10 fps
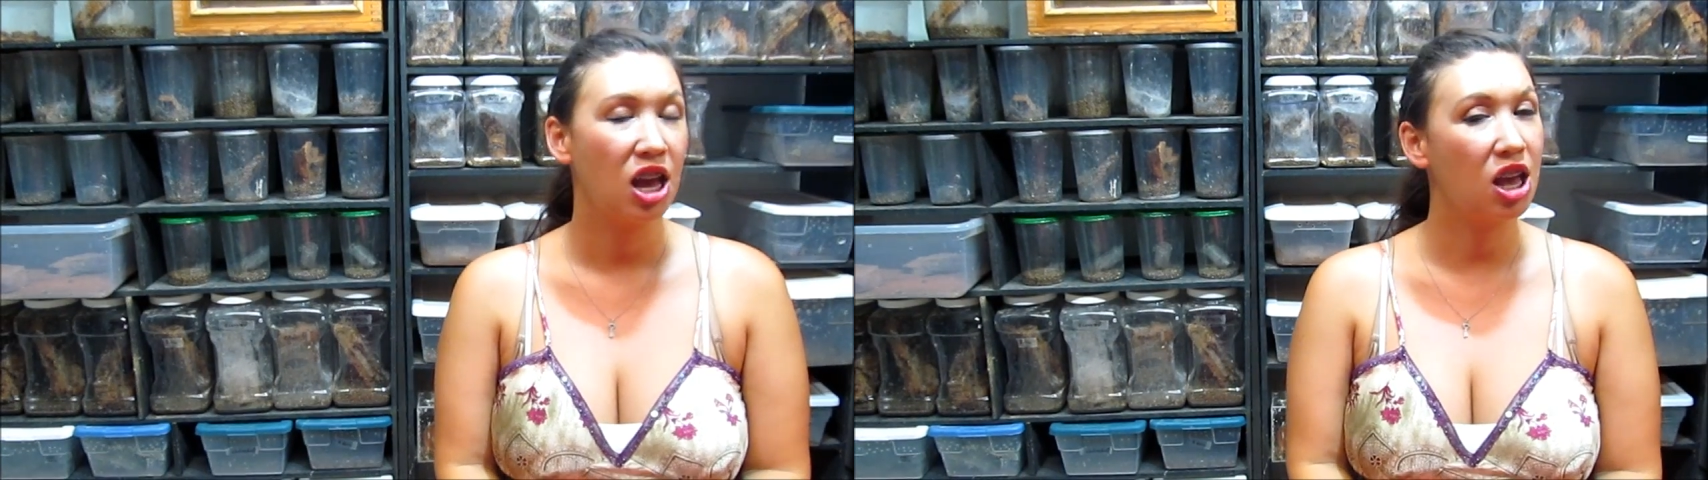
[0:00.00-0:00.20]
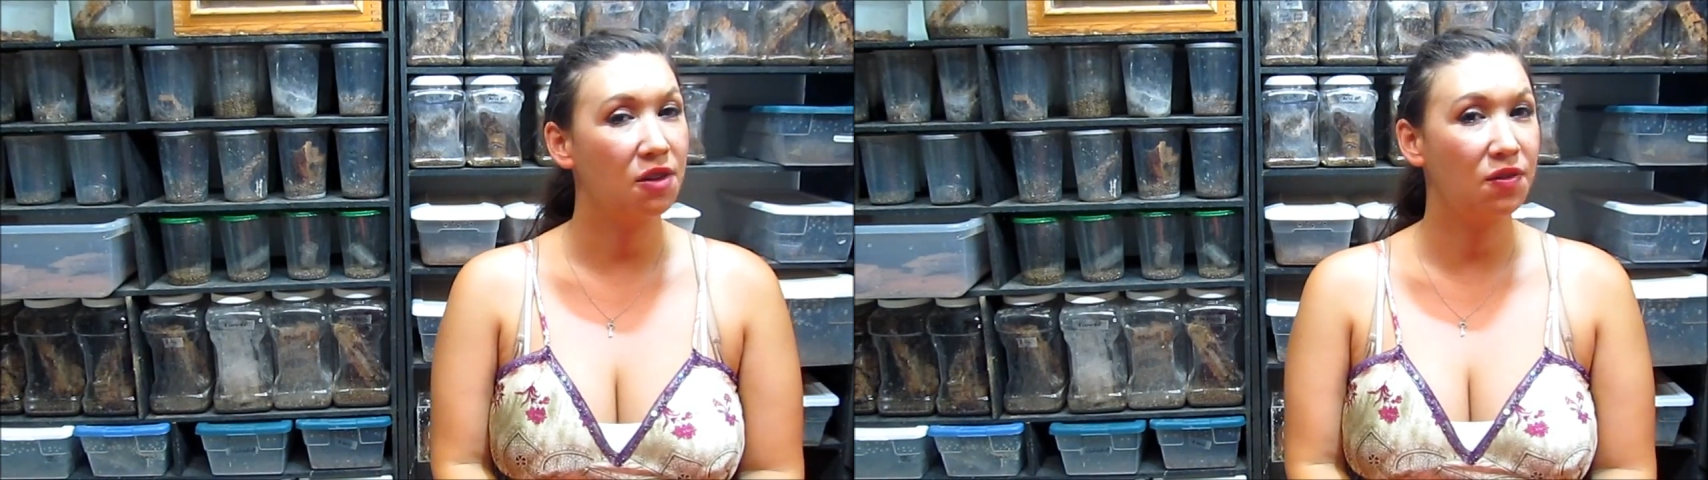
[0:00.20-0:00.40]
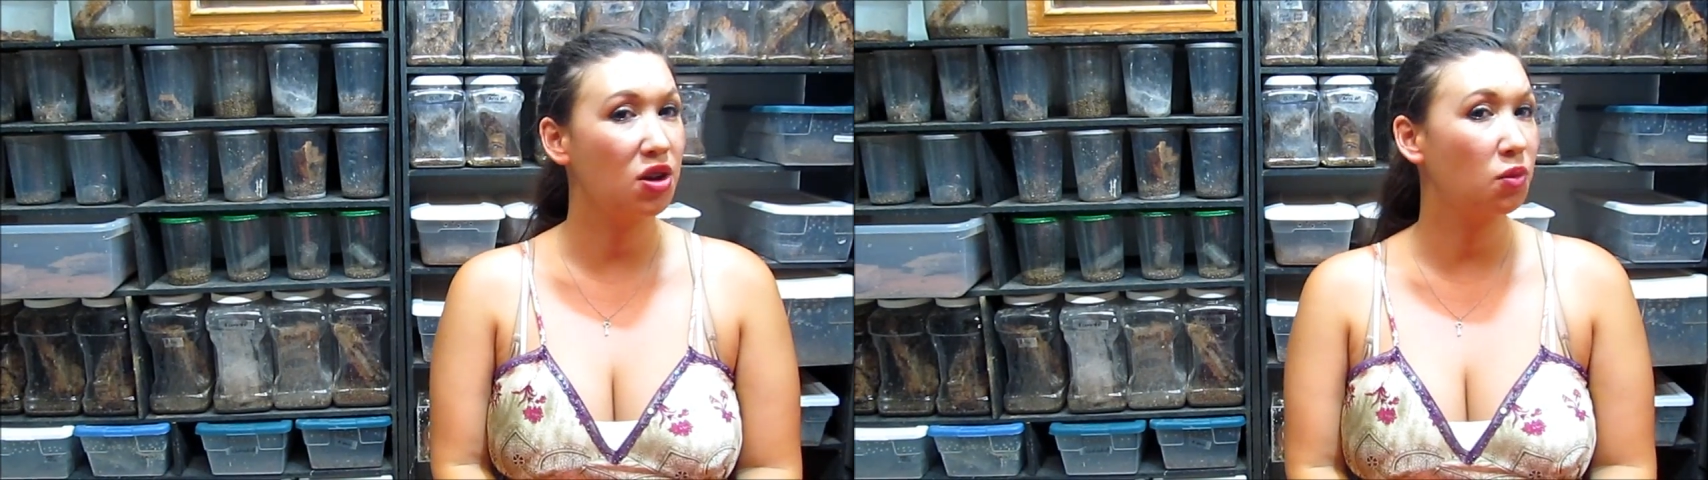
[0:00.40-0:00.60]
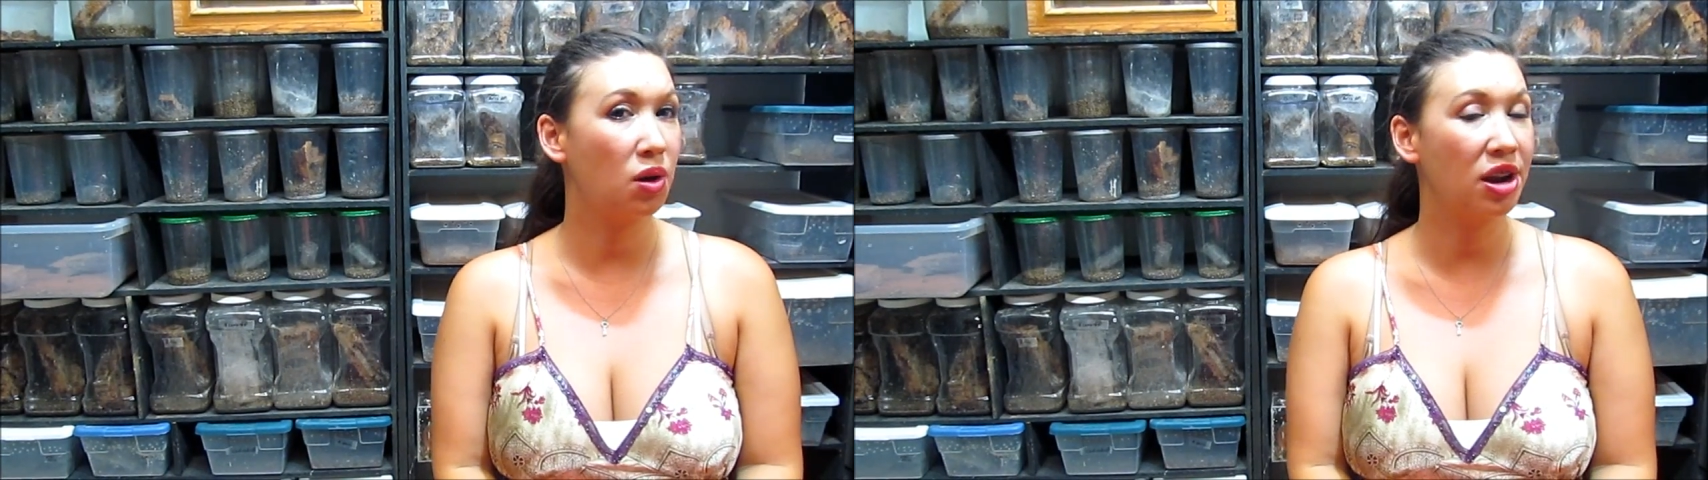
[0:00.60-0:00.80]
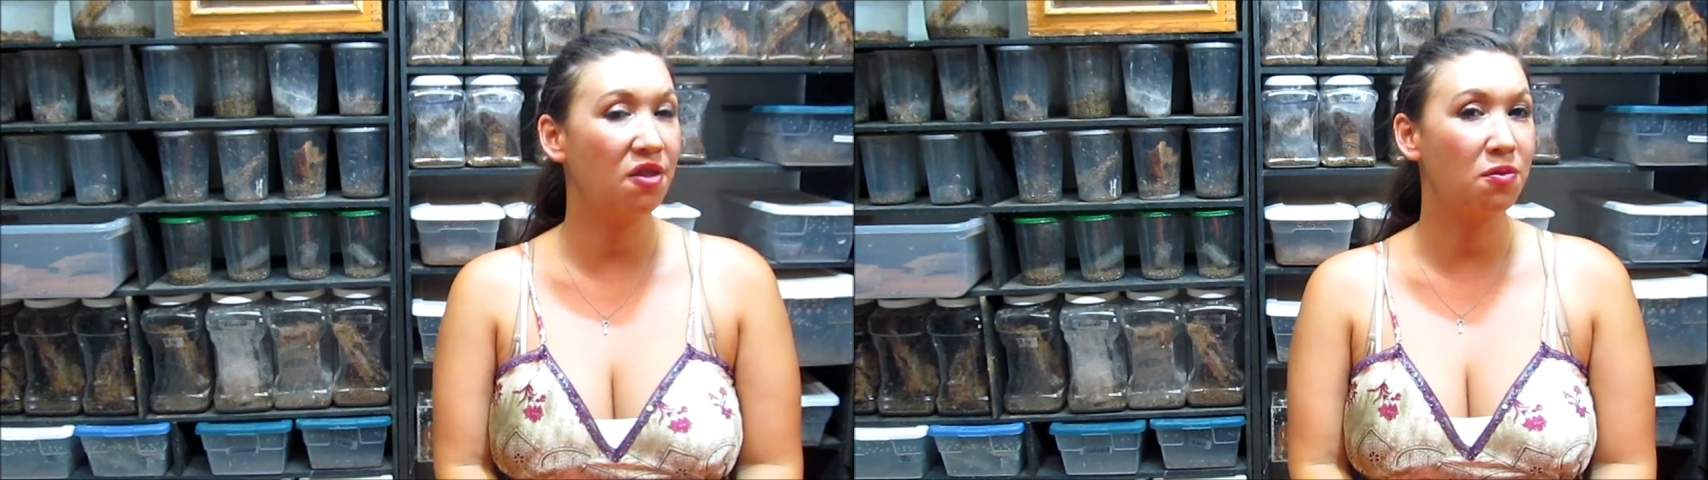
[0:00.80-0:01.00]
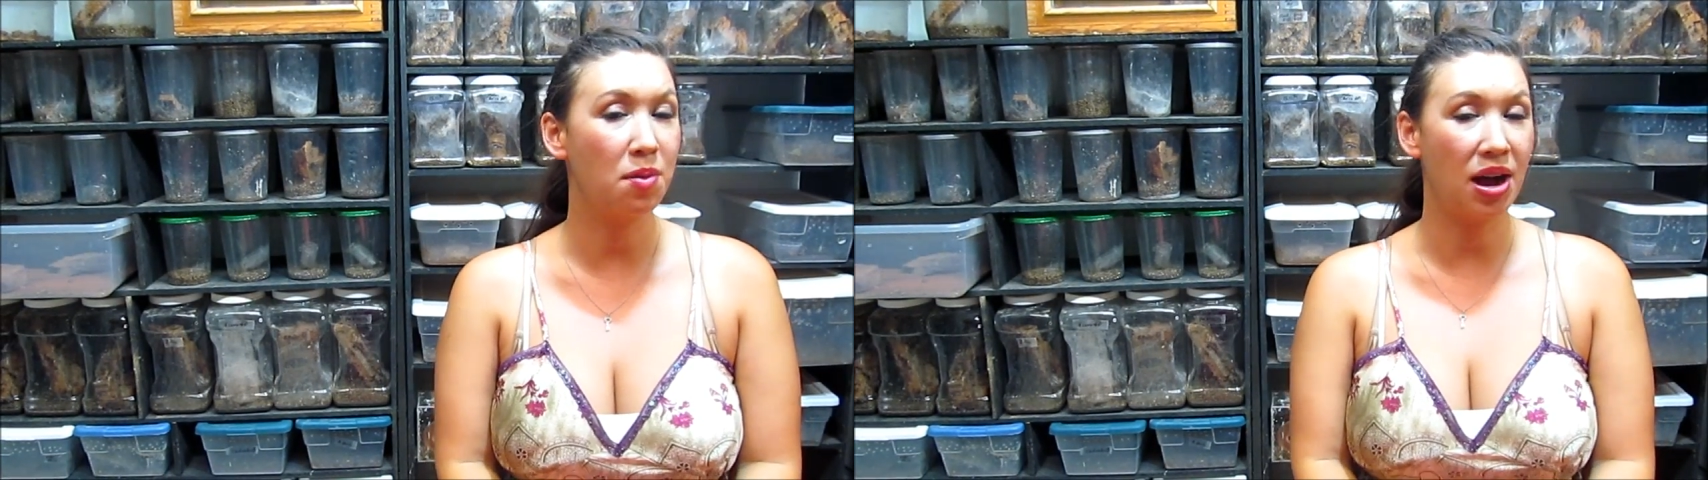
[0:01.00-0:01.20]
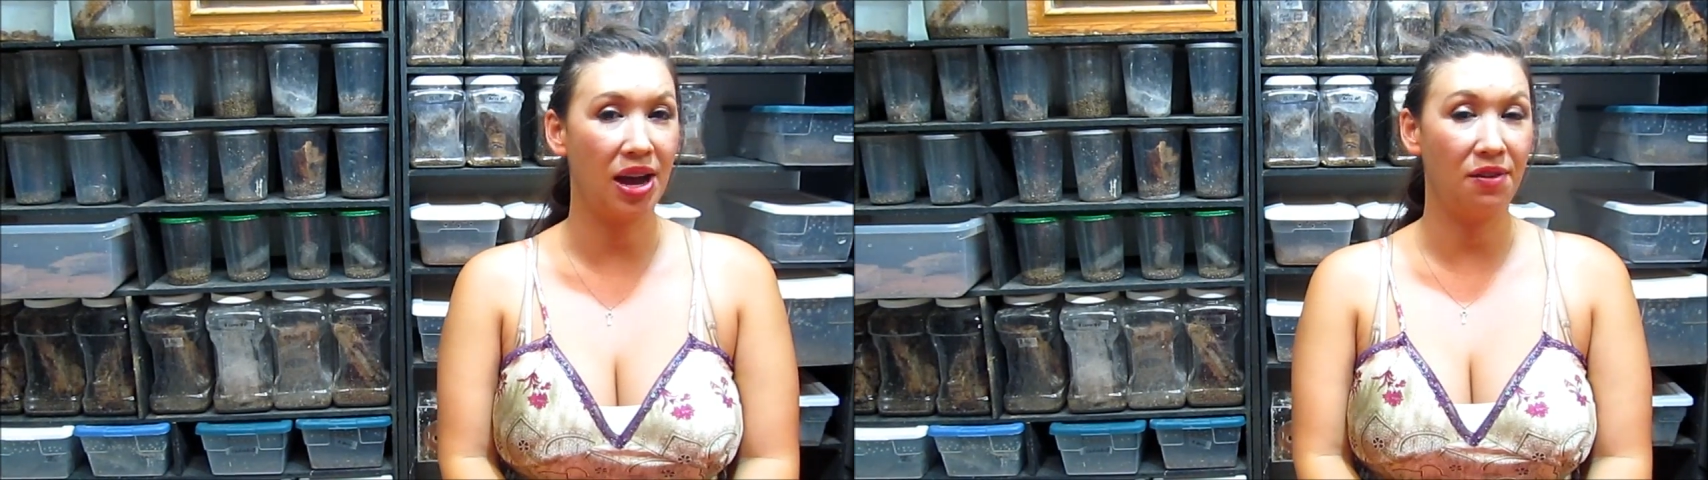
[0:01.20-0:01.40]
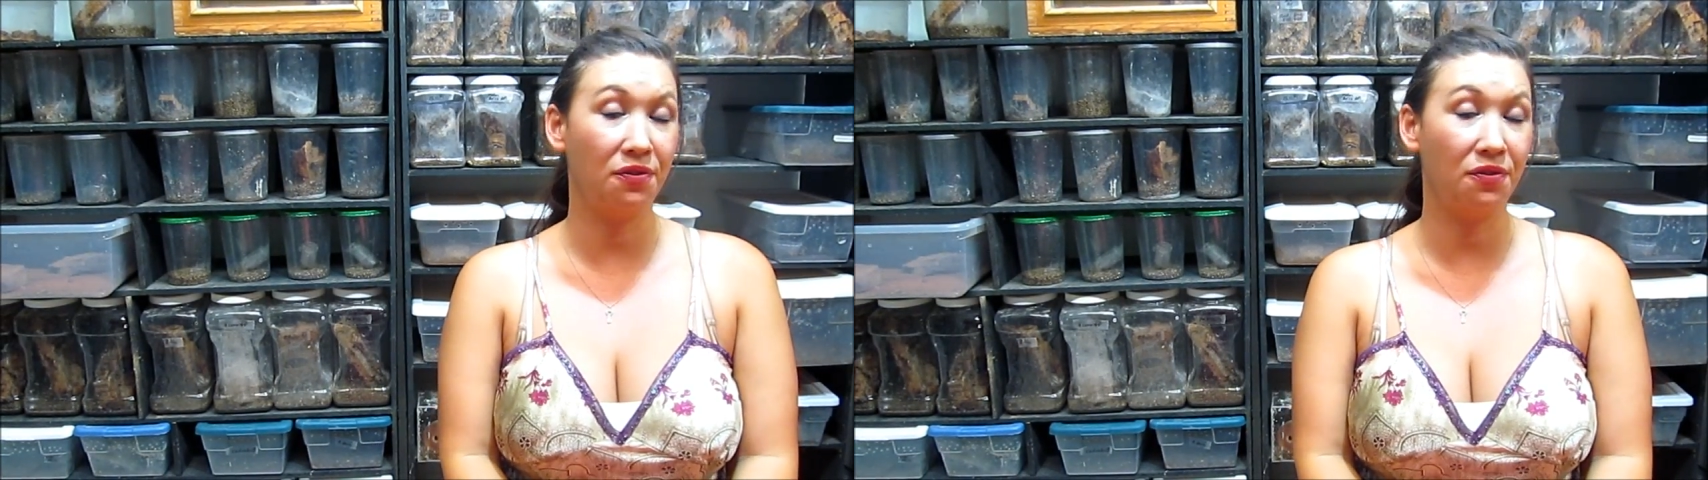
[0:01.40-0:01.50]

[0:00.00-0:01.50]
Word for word: If you're one of my